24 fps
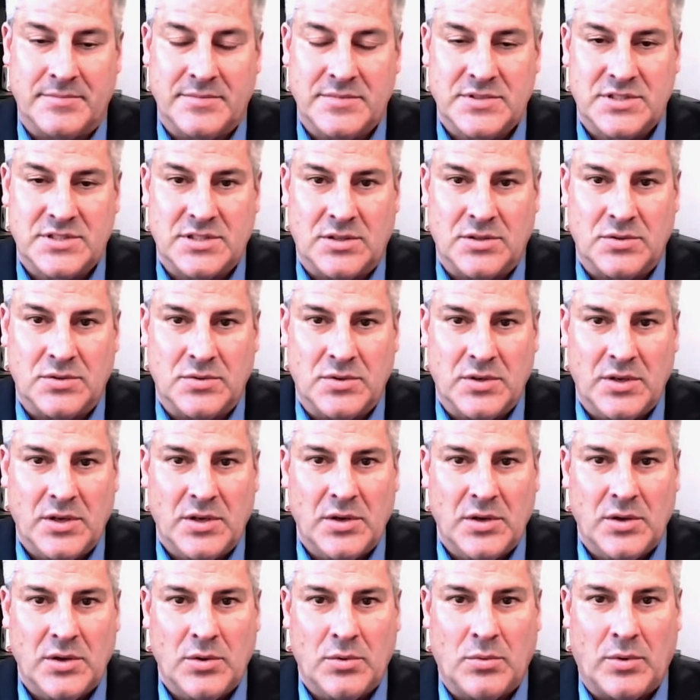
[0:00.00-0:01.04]
So
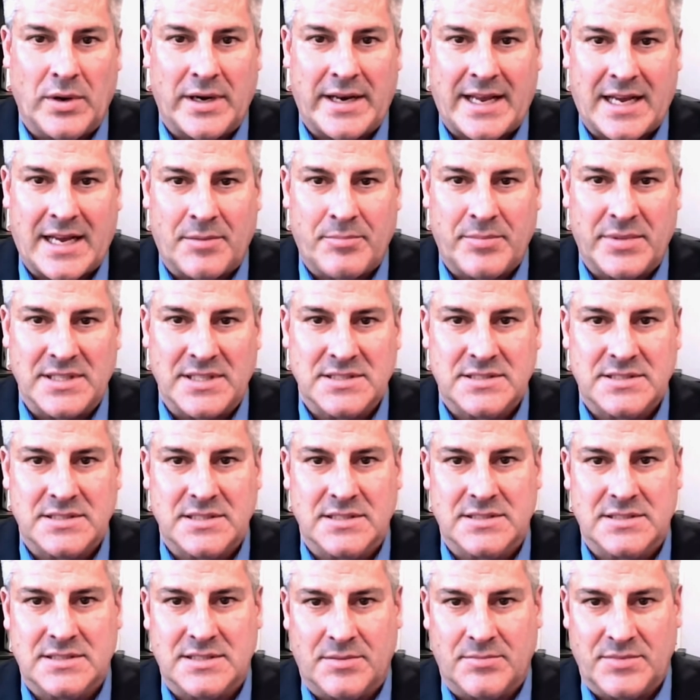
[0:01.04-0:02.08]
what
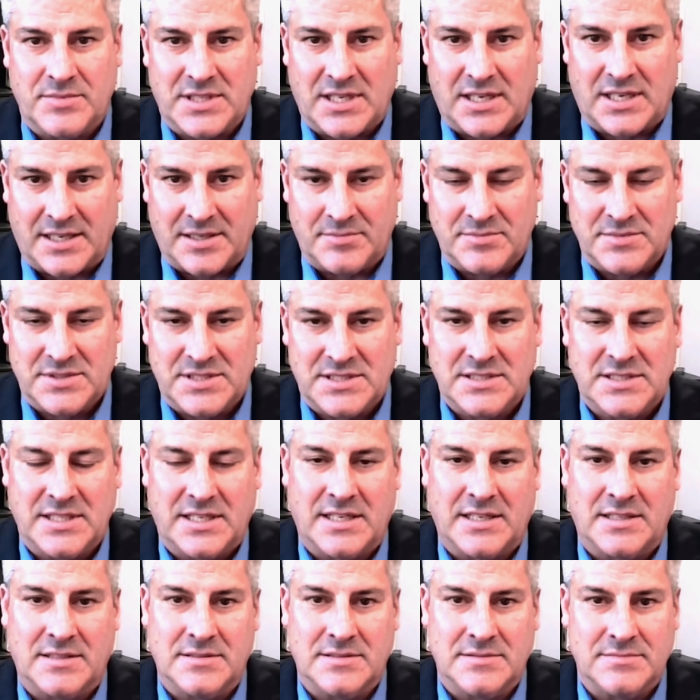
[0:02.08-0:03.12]
happens sometimes,
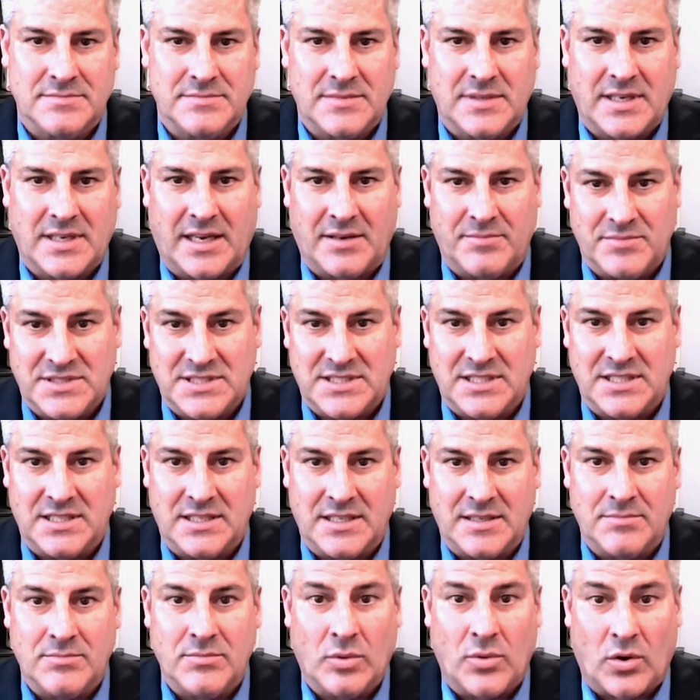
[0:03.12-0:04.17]
and I'm seeing
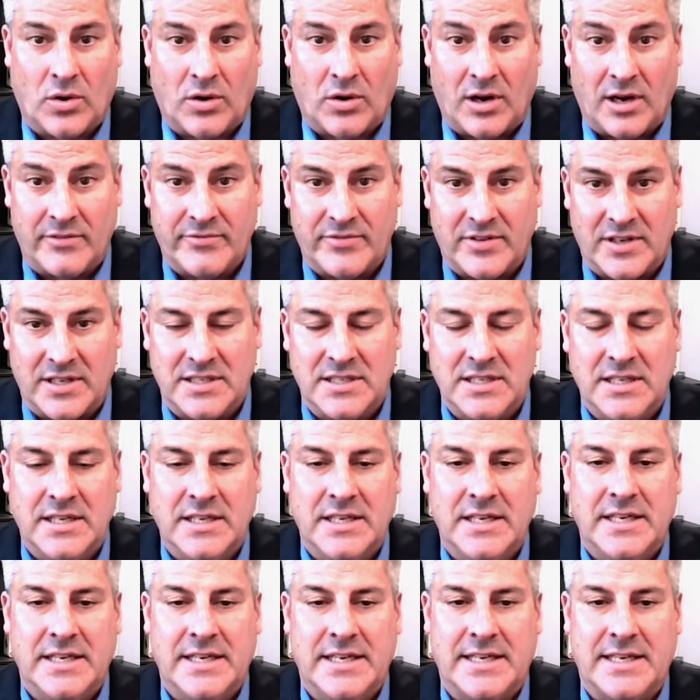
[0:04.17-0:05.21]
it more often,
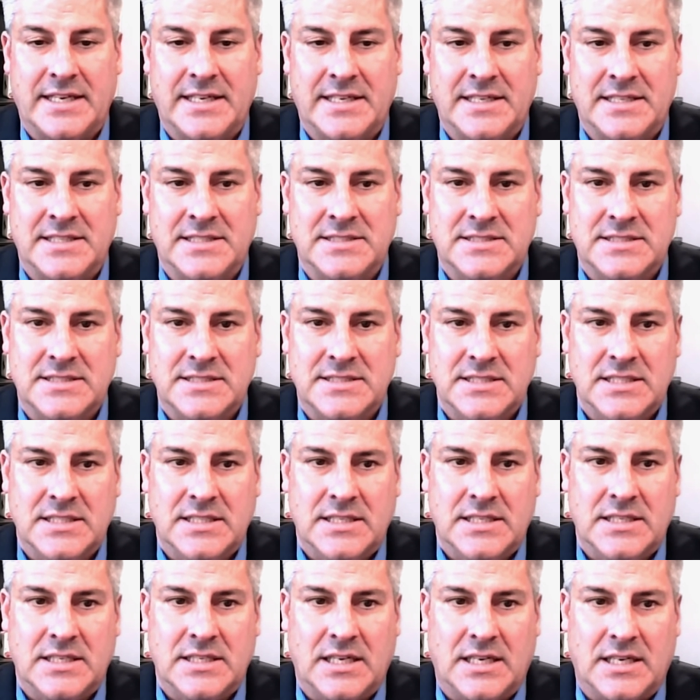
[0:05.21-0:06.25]
is
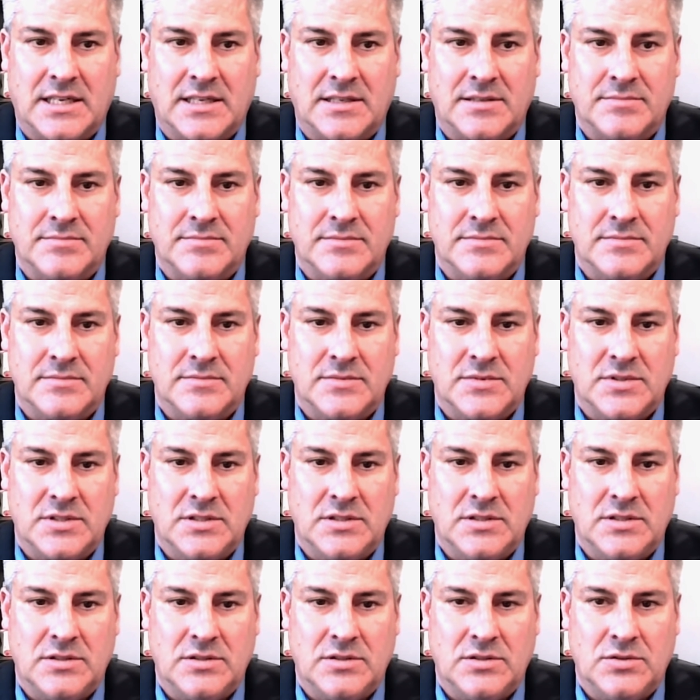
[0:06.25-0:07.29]

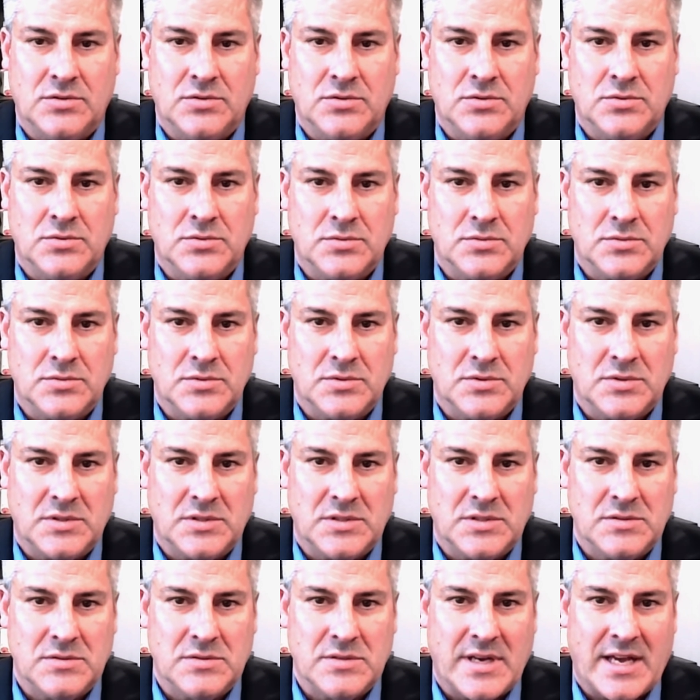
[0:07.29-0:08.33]
you
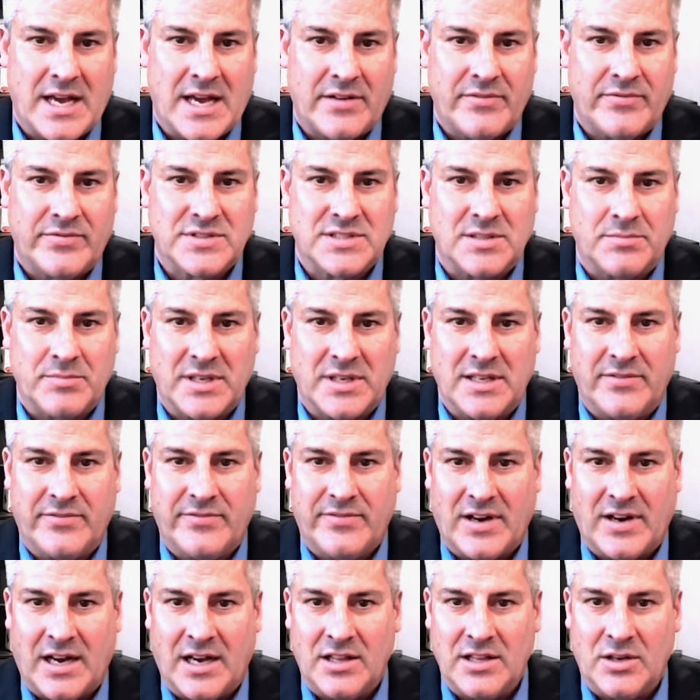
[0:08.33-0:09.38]
have somebody
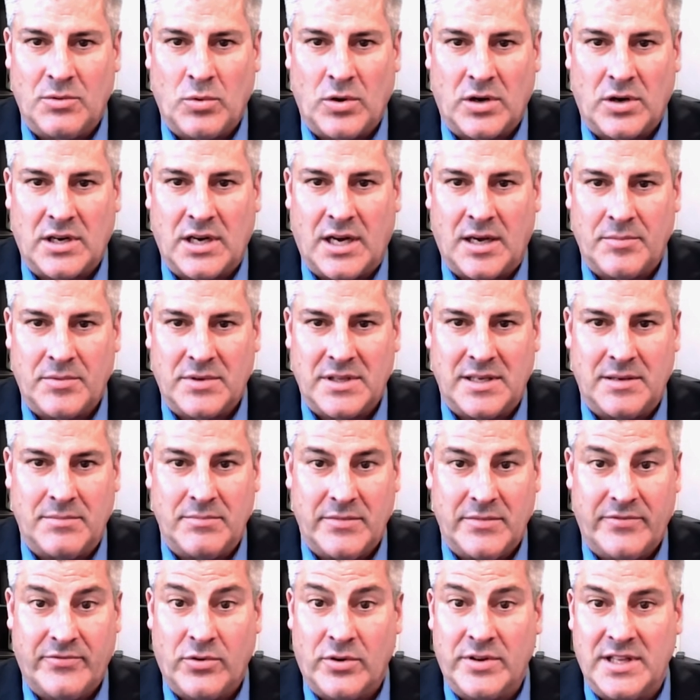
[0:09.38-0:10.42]
file a work comp
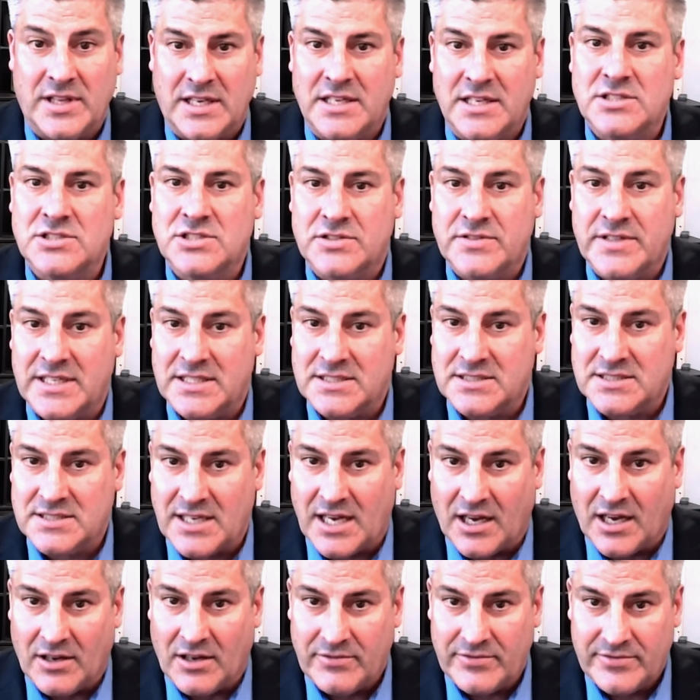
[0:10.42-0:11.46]
claim for the injury
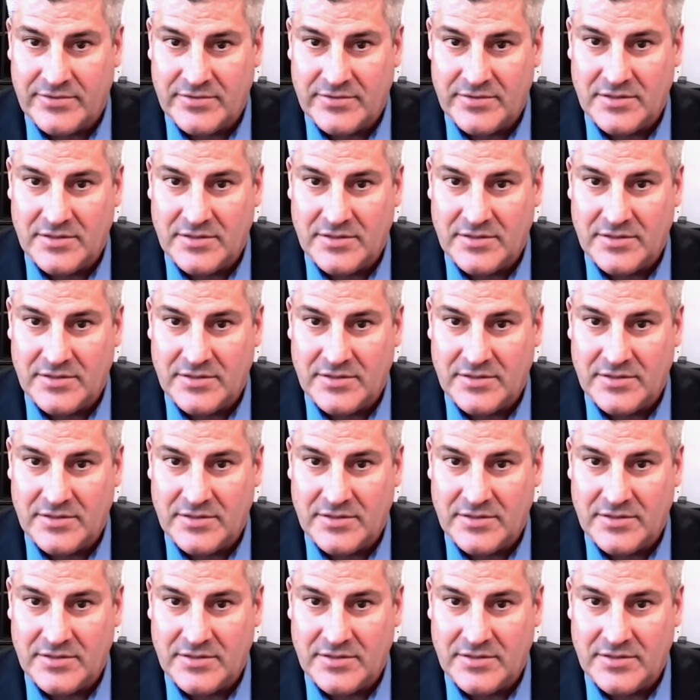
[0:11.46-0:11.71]
itself,